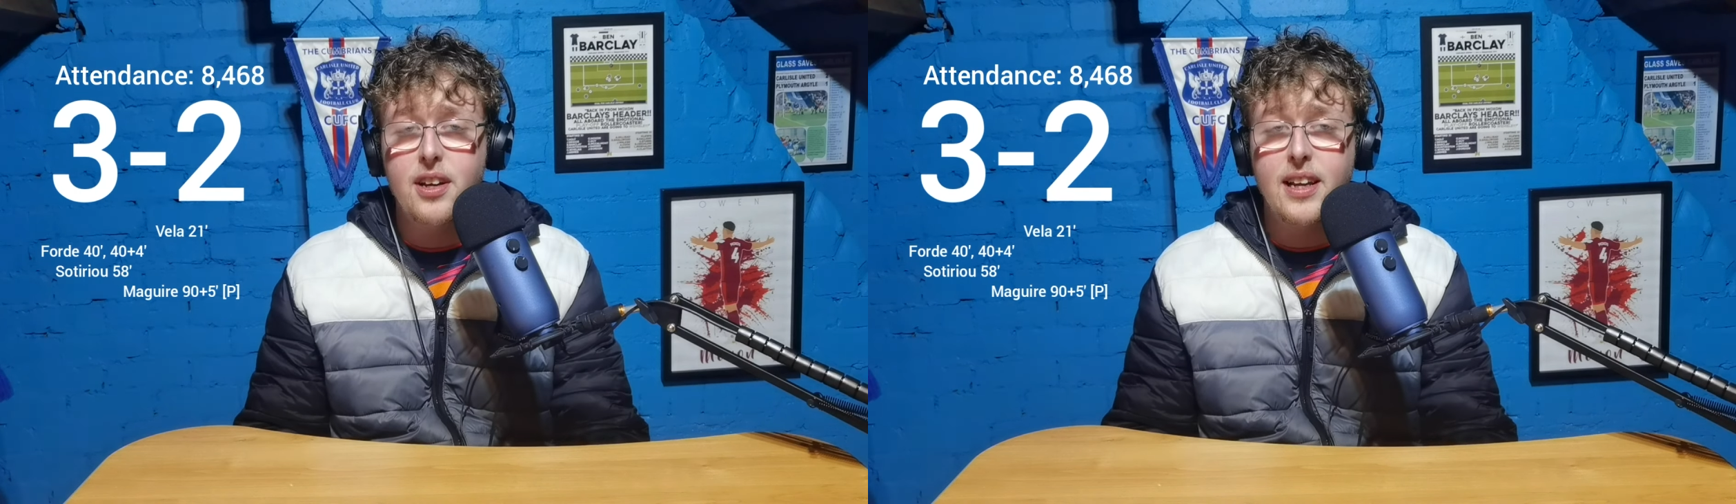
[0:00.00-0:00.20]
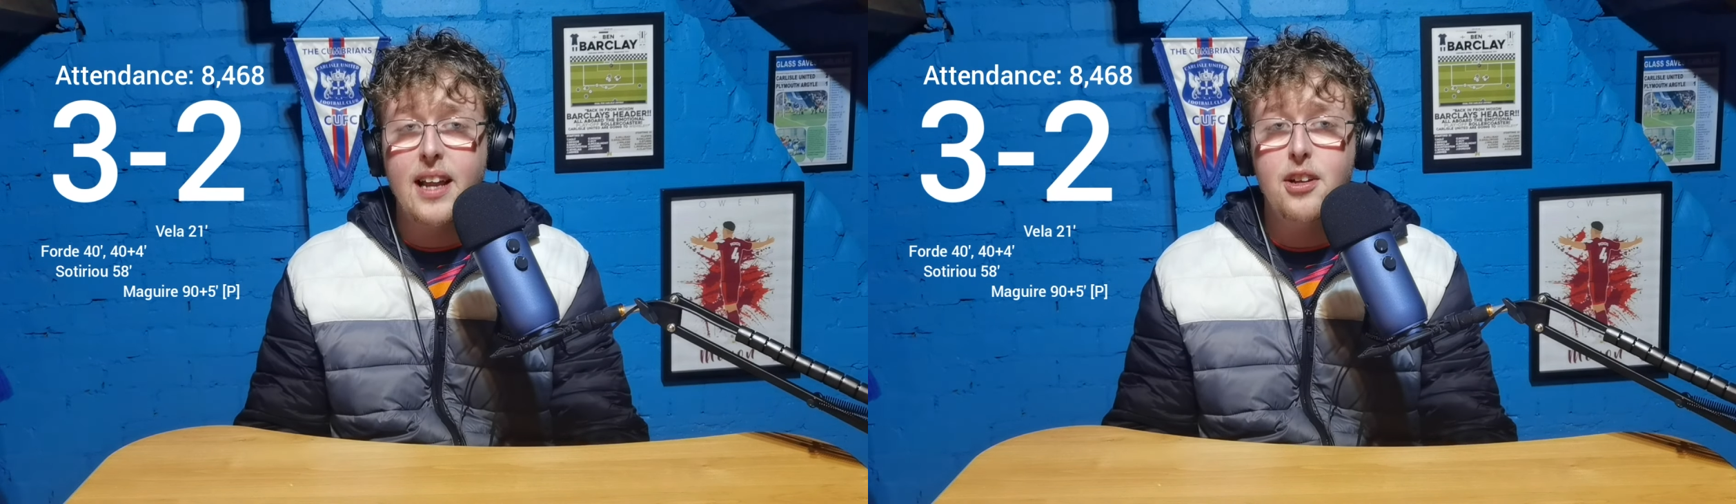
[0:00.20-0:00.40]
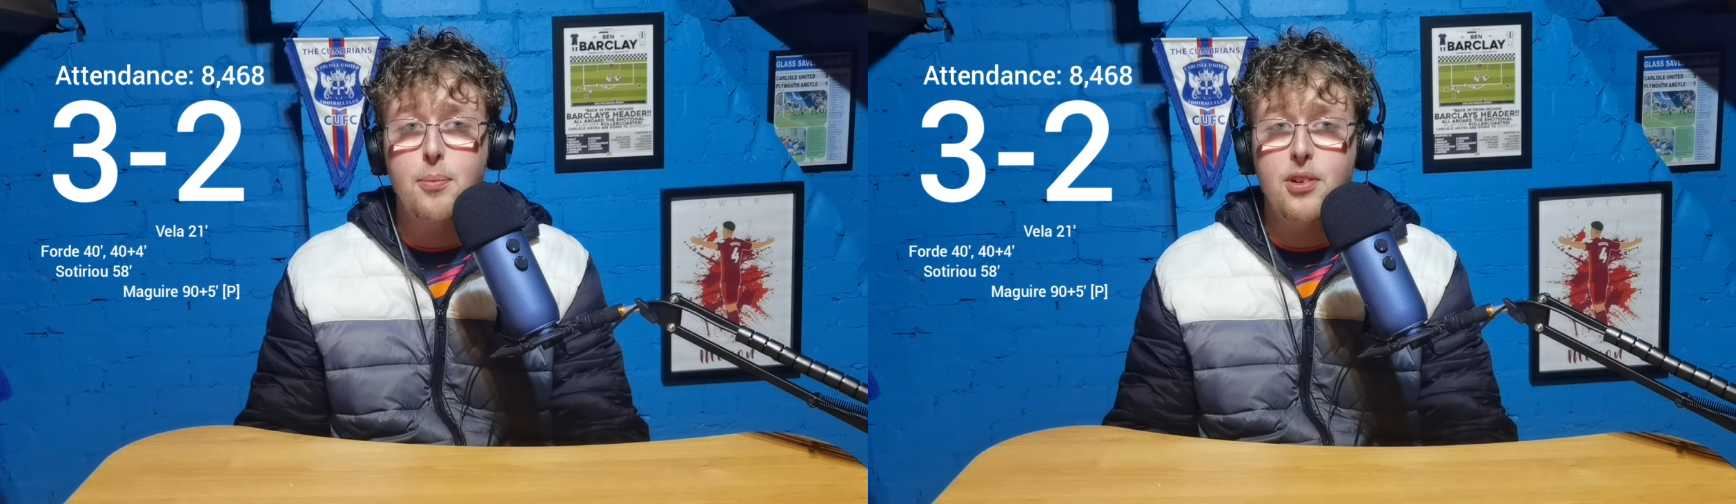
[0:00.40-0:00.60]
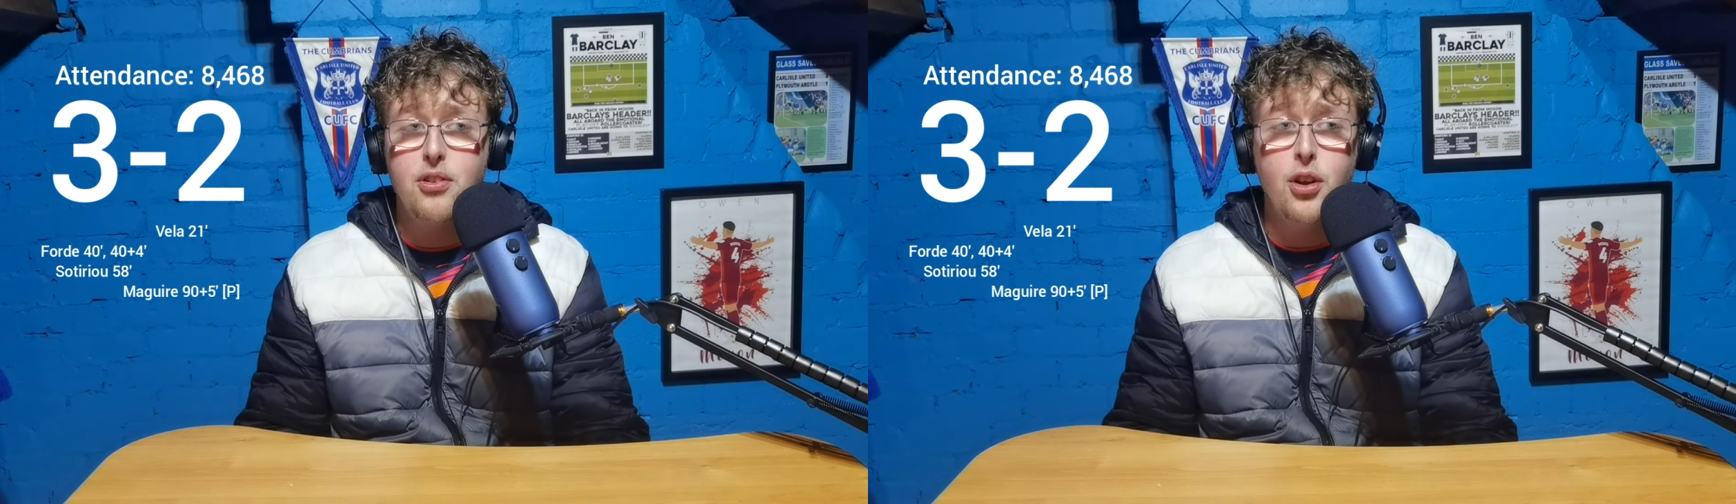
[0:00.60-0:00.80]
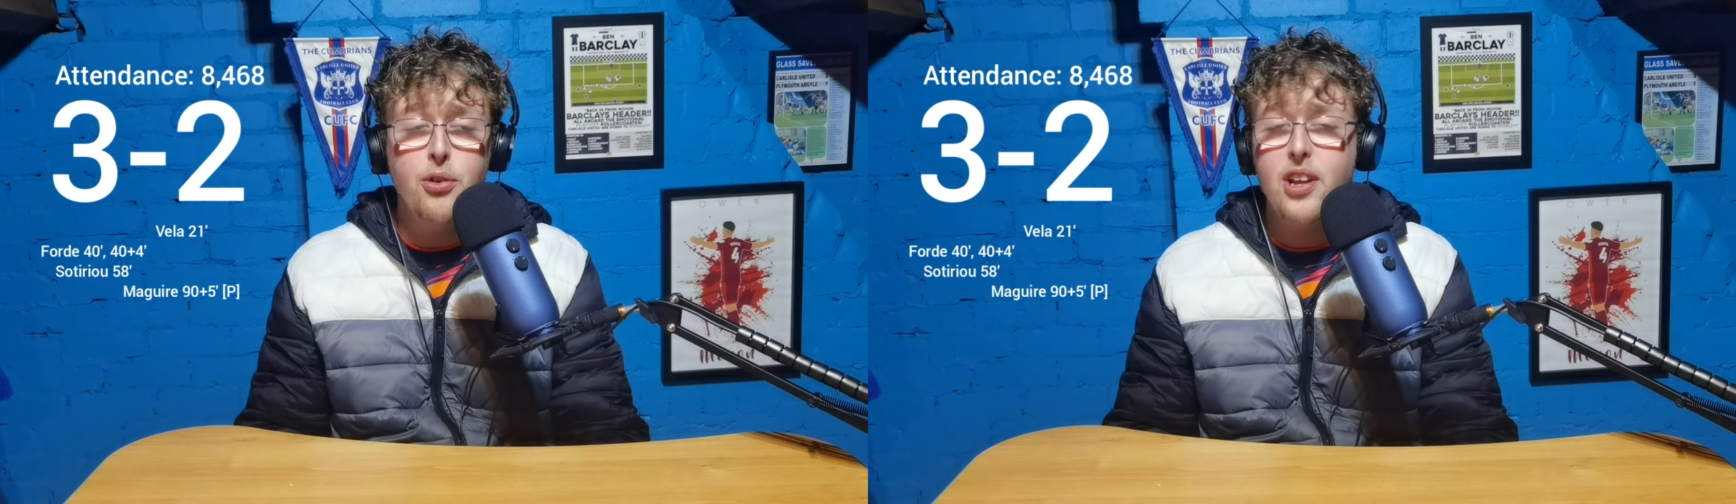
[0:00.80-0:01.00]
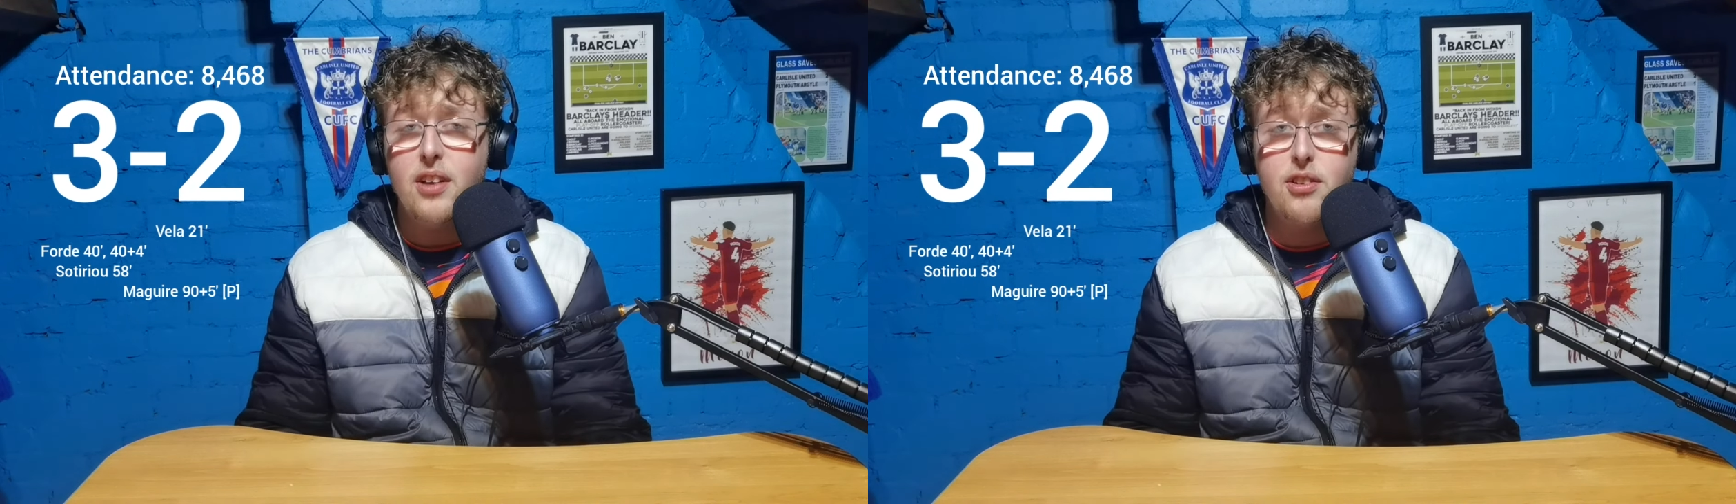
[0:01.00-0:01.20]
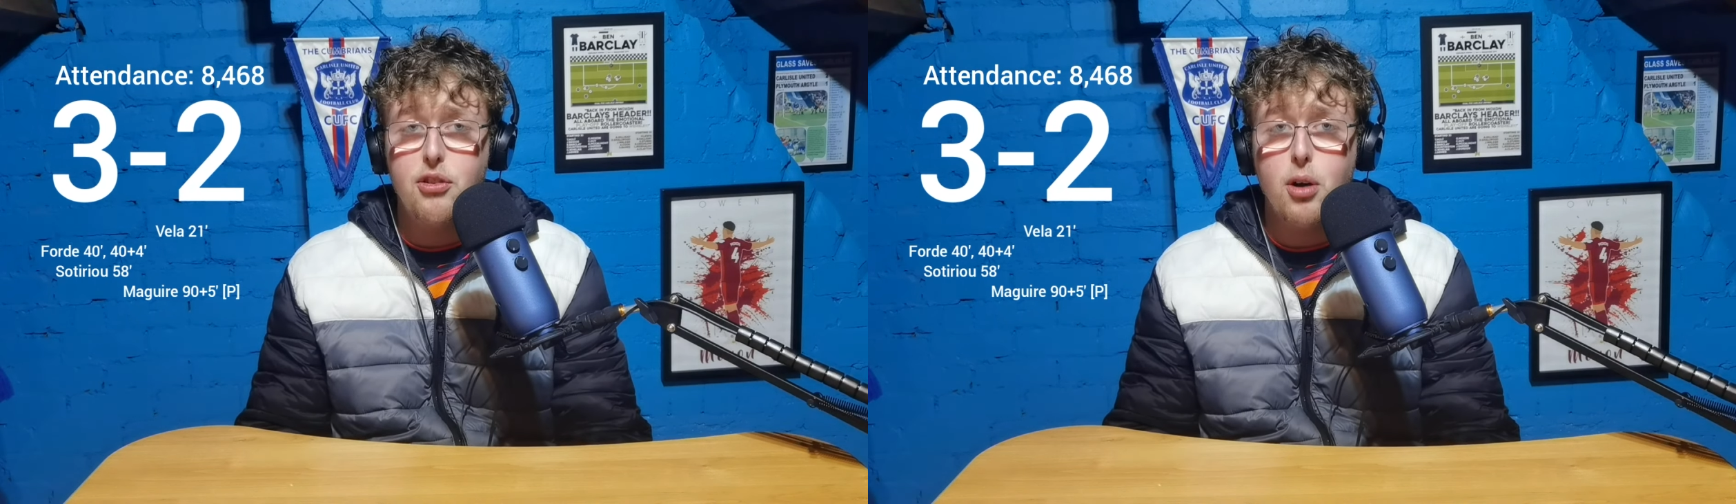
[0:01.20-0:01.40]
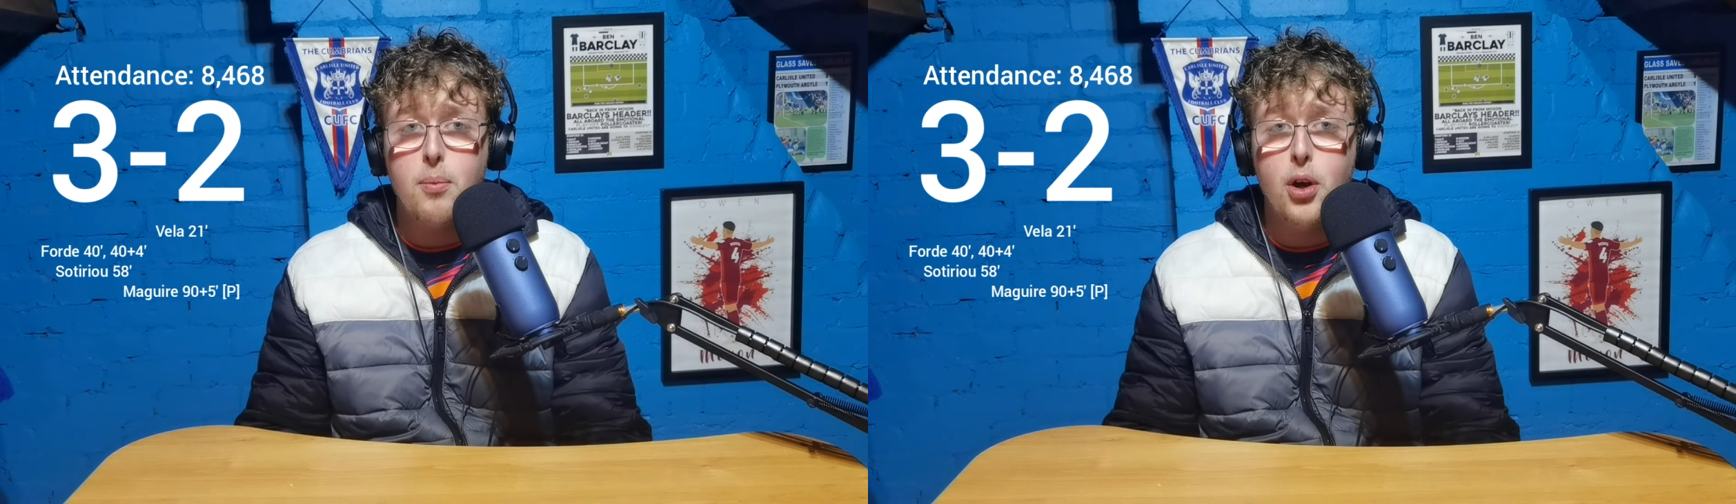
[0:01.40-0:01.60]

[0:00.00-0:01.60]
can get in this position who takes this job.